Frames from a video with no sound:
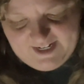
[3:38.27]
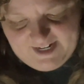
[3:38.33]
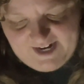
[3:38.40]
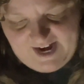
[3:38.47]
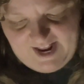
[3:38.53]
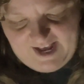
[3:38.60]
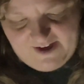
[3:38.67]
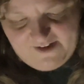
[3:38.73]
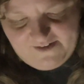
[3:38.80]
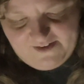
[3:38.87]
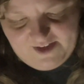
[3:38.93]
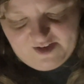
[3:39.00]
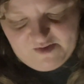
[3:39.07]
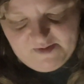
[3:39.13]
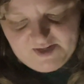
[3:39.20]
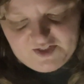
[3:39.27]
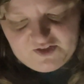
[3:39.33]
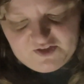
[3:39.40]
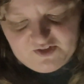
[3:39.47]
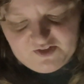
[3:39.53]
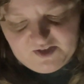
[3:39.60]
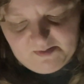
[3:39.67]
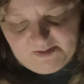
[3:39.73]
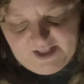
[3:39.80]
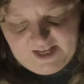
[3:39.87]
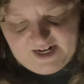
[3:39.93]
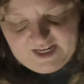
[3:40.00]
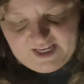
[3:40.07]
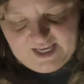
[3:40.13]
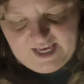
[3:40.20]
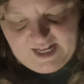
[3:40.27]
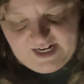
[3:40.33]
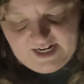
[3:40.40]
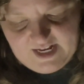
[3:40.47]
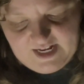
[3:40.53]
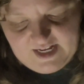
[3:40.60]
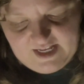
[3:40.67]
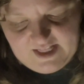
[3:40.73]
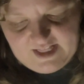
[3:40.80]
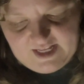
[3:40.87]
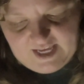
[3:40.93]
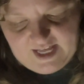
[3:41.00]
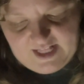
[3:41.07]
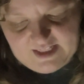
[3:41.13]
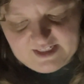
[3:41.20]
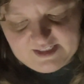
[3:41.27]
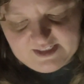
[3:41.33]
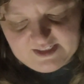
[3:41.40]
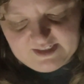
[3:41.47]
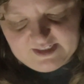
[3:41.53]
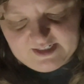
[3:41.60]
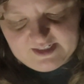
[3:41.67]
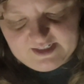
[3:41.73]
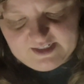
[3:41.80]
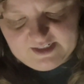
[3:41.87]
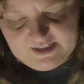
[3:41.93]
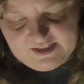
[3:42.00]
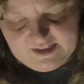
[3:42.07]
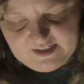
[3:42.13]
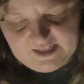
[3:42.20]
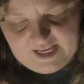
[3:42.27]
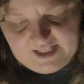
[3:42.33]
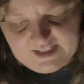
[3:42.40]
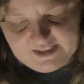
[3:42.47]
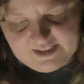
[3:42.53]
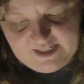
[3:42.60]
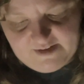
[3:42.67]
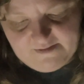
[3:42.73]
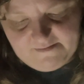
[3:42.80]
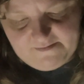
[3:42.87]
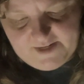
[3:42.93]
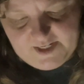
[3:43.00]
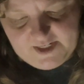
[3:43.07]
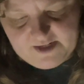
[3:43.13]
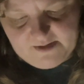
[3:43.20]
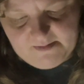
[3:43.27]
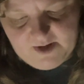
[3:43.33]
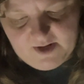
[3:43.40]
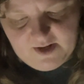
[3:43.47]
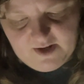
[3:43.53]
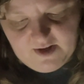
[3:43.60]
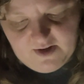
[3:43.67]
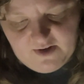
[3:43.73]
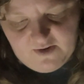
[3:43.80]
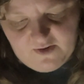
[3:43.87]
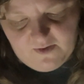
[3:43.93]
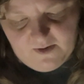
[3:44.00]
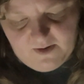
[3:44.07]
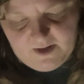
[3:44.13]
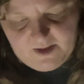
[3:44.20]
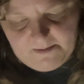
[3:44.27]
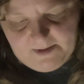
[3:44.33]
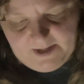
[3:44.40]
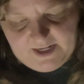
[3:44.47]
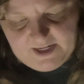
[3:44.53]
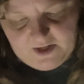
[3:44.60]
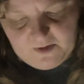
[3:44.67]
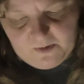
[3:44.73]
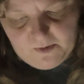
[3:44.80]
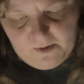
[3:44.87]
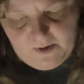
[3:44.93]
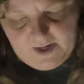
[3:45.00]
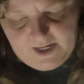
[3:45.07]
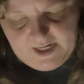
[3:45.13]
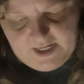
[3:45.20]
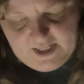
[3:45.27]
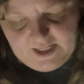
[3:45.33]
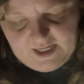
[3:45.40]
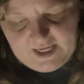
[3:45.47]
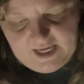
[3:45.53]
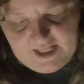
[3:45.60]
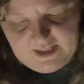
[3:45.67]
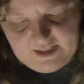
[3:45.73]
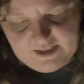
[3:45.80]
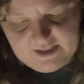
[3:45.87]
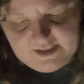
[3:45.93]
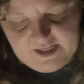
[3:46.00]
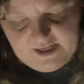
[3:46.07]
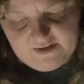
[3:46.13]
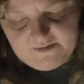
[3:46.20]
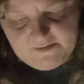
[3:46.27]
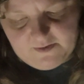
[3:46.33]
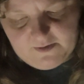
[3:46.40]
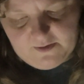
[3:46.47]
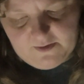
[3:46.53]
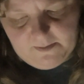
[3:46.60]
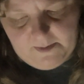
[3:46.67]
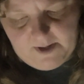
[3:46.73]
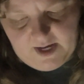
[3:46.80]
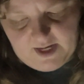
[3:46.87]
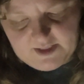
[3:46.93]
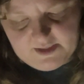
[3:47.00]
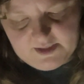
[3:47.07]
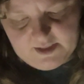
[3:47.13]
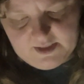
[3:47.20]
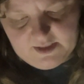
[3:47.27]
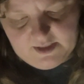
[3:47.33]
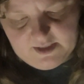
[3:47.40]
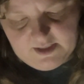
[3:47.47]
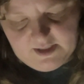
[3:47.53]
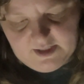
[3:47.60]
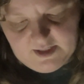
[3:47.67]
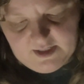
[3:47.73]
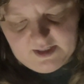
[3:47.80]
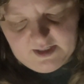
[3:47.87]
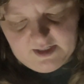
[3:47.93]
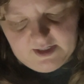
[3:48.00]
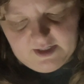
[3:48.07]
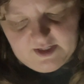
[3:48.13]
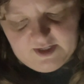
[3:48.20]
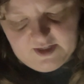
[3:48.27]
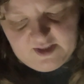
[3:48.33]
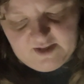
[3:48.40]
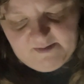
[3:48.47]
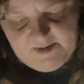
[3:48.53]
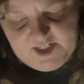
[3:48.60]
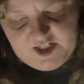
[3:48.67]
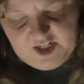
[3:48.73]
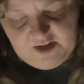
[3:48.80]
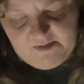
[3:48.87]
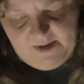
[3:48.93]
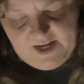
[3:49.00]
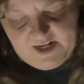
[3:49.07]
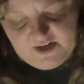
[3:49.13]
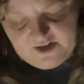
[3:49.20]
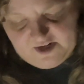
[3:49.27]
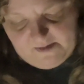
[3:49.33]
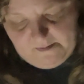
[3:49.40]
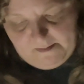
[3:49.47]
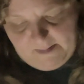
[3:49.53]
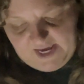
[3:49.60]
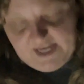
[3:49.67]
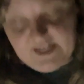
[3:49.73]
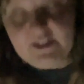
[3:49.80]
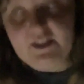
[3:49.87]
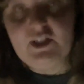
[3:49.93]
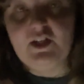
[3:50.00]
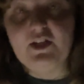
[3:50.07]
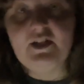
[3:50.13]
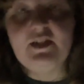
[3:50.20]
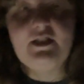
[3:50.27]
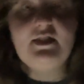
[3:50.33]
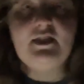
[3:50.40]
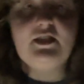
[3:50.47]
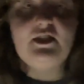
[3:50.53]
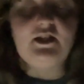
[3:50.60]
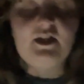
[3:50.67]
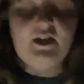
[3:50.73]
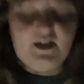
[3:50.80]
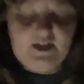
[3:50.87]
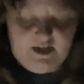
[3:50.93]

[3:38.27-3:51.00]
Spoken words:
Now, you must choose the planet Kenda in the galaxy of Phintom, or the planet Croid in the galaxy of Upas. The mission commander demands your decision.